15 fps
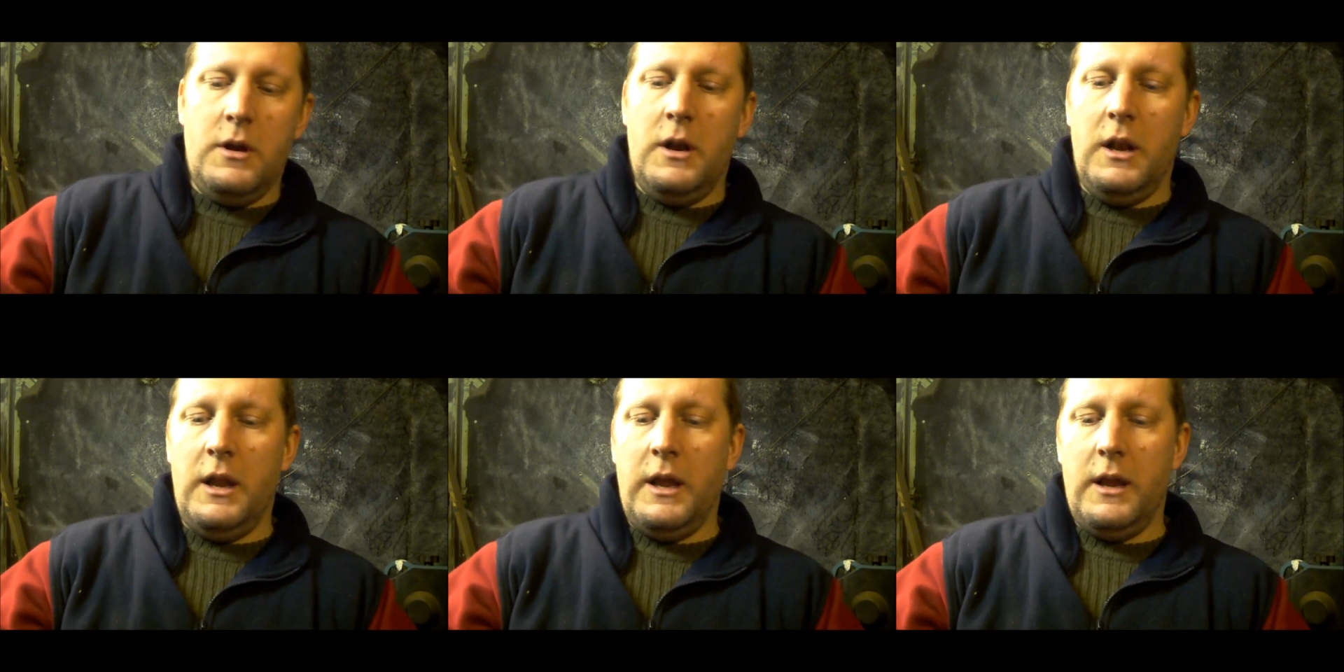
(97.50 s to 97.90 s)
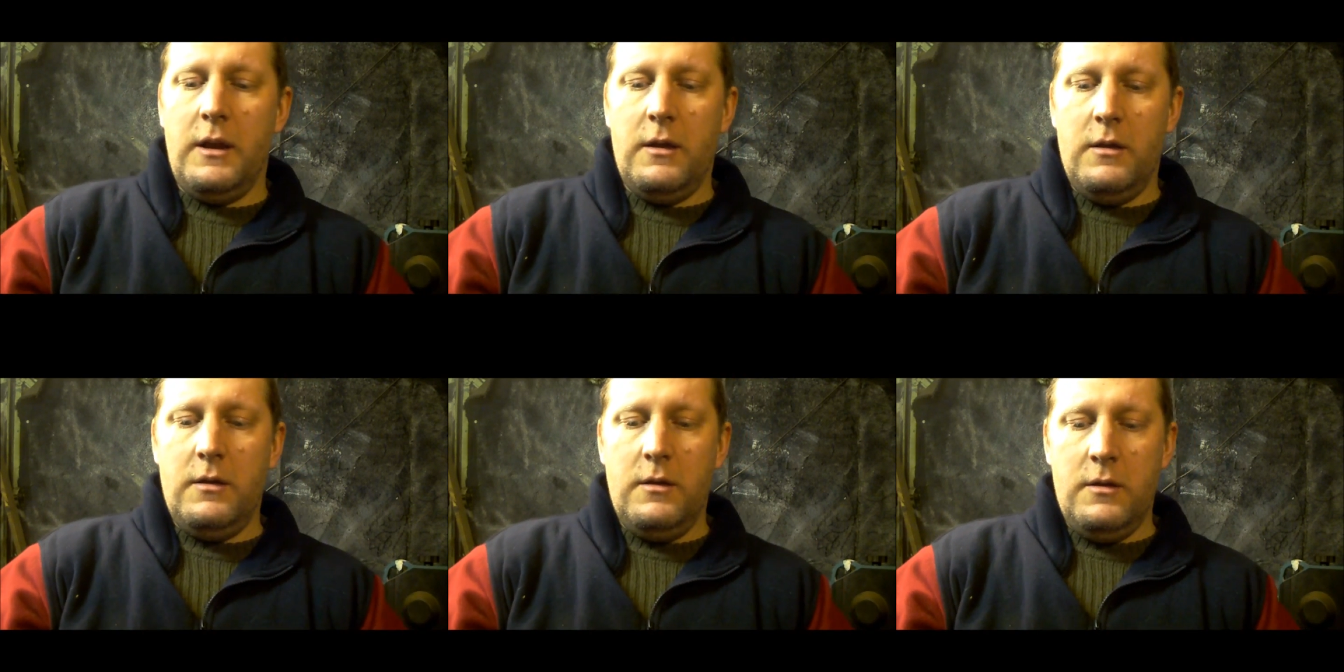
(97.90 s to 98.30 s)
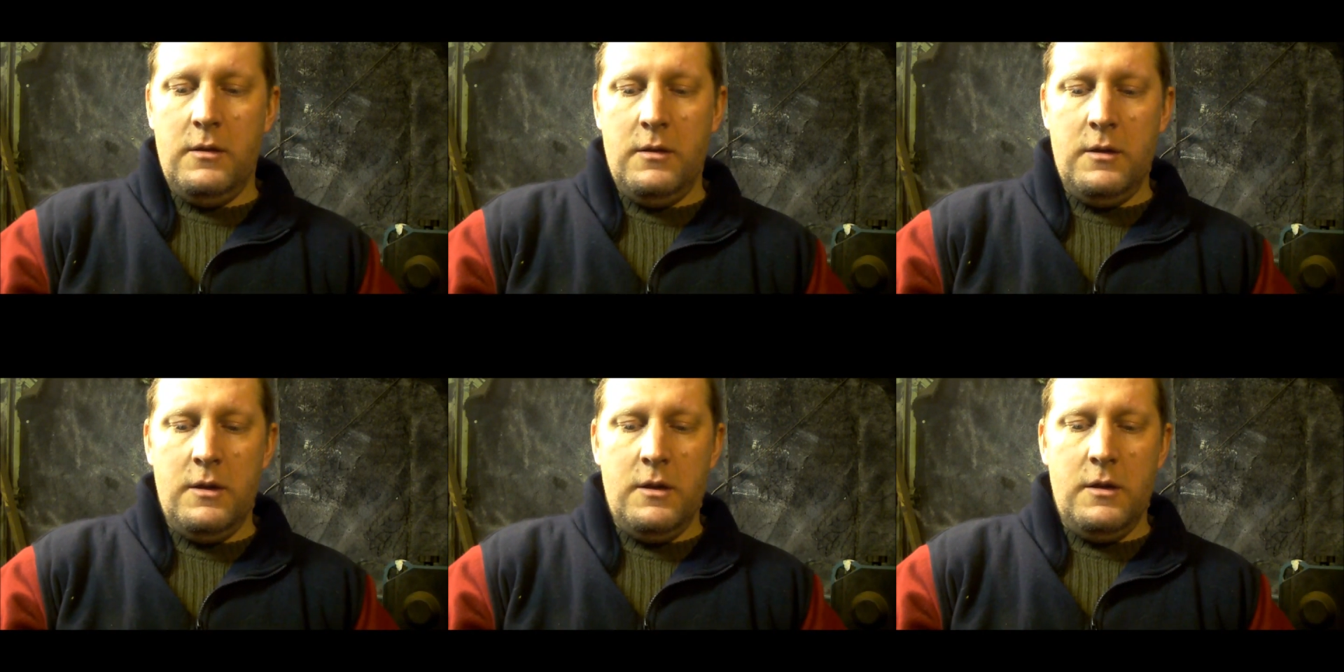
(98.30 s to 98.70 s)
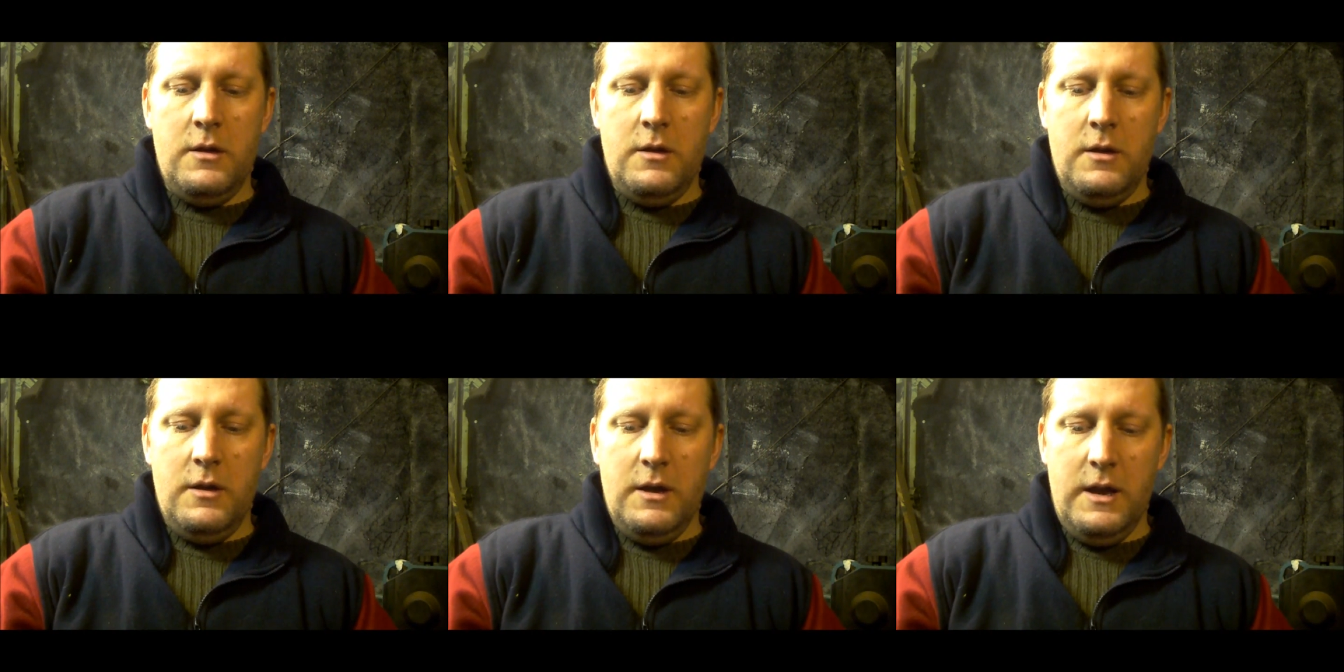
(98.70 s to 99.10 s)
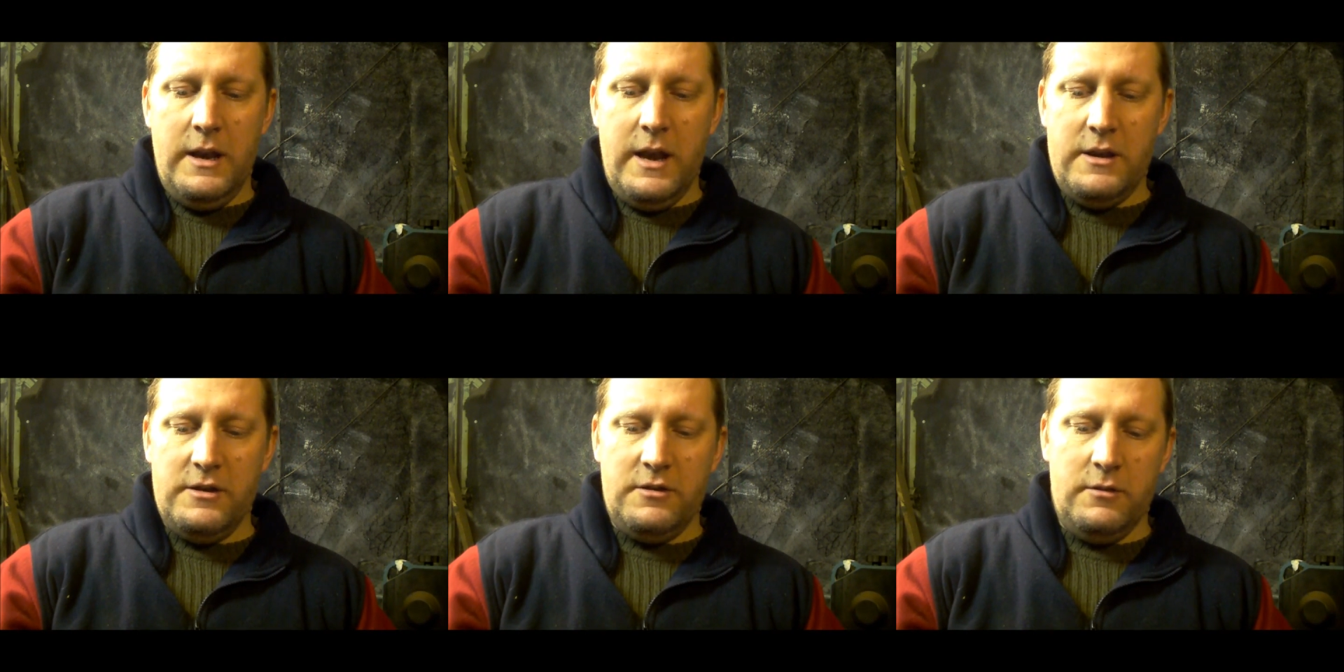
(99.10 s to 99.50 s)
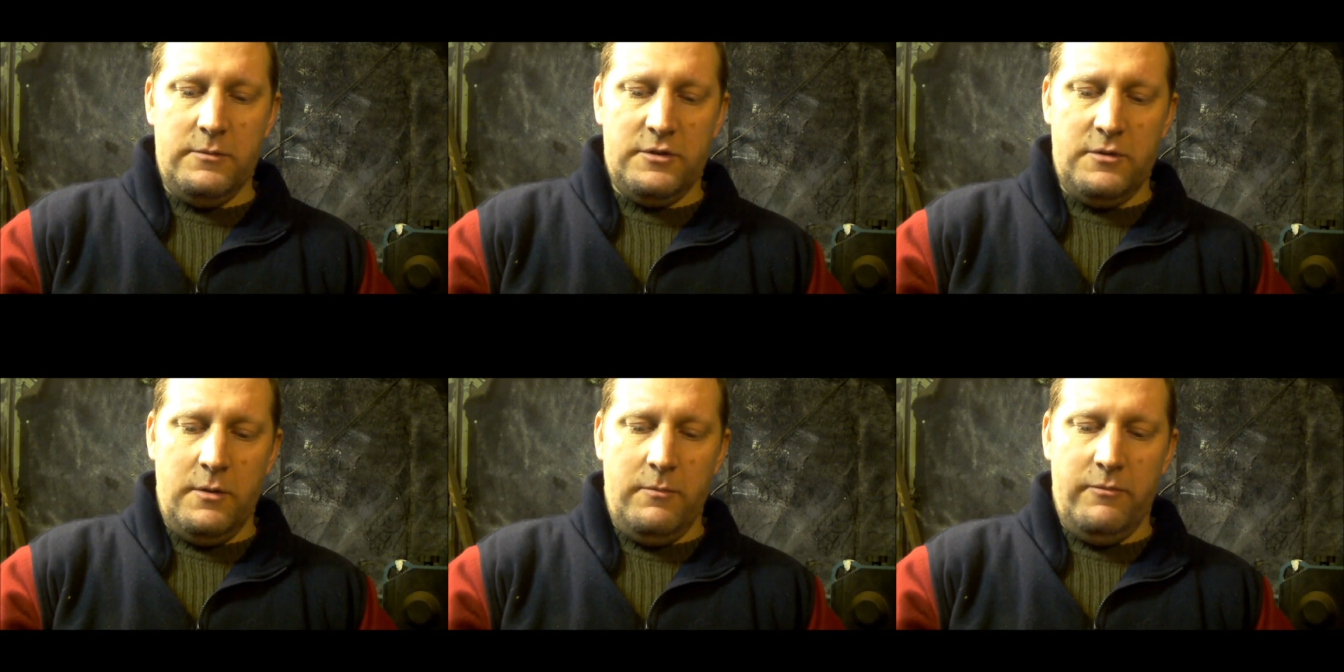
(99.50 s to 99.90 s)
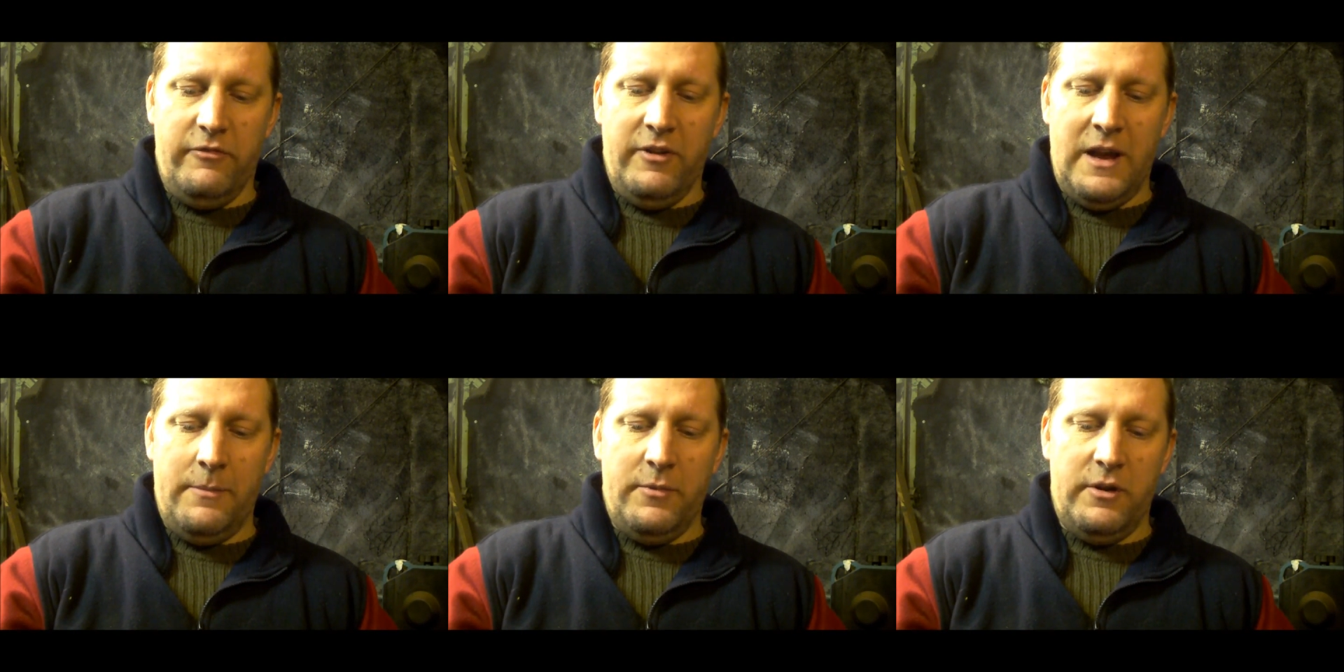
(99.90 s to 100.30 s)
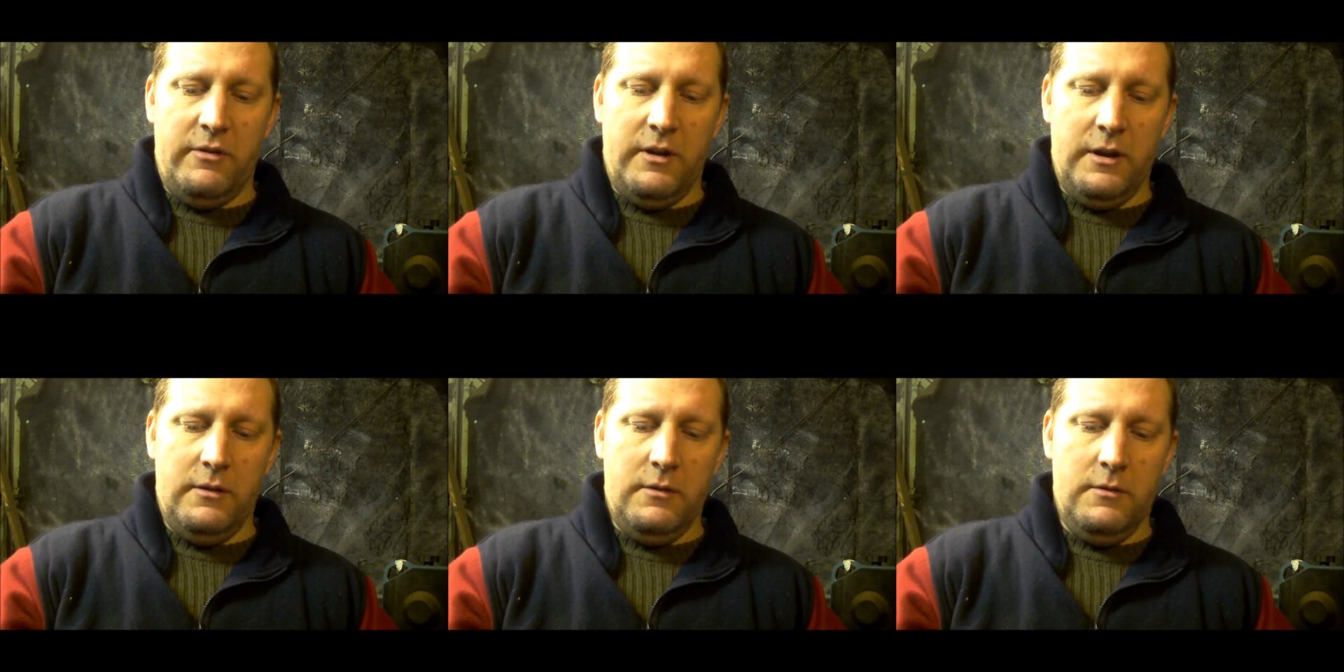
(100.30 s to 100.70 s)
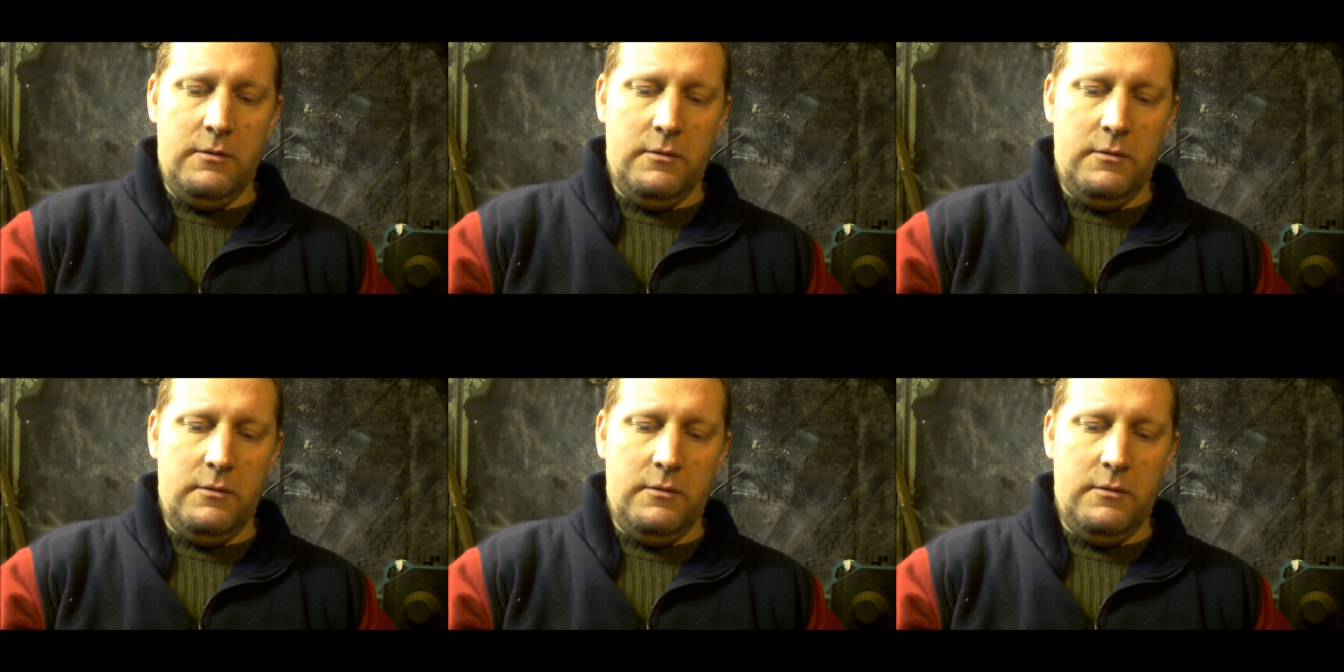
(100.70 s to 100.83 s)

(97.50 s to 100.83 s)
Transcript: clip and then stop, stop flapping around.